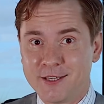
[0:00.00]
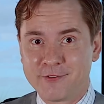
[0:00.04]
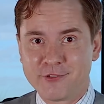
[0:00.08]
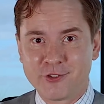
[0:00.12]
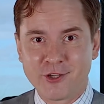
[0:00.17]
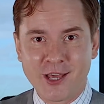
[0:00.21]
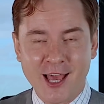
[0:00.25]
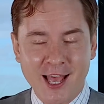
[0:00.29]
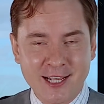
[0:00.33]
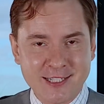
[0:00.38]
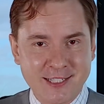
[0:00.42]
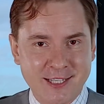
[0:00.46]
if
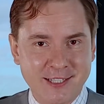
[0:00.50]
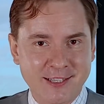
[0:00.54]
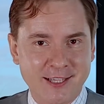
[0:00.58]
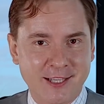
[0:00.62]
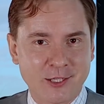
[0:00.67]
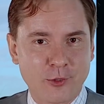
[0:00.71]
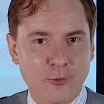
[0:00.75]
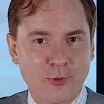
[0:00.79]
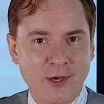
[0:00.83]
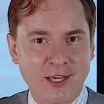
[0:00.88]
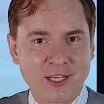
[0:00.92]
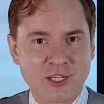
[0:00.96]
you're asking
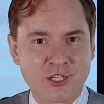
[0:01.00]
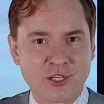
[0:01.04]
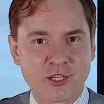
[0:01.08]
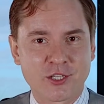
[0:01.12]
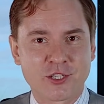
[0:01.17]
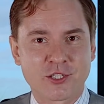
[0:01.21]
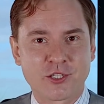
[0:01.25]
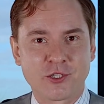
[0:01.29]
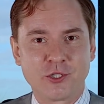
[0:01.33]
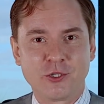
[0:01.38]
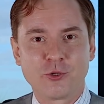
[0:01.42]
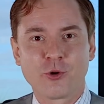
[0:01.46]
that
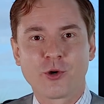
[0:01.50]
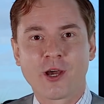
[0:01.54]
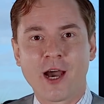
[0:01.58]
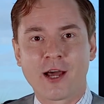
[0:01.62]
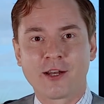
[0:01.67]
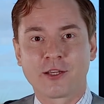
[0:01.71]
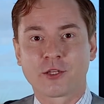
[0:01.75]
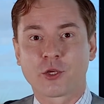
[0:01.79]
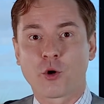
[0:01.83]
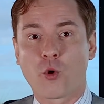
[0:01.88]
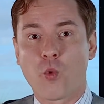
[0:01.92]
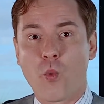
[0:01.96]
questions, you
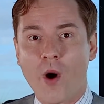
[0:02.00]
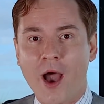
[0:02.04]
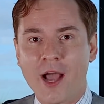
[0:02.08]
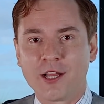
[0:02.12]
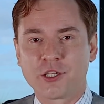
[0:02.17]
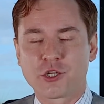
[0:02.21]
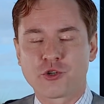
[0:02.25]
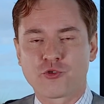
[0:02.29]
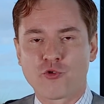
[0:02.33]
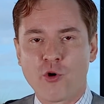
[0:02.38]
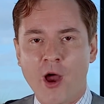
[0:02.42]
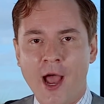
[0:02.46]
got it
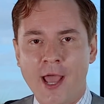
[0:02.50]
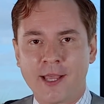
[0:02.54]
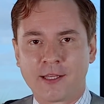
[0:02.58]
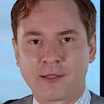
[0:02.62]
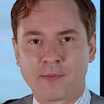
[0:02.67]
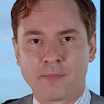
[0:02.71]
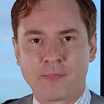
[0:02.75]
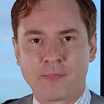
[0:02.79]
quite right,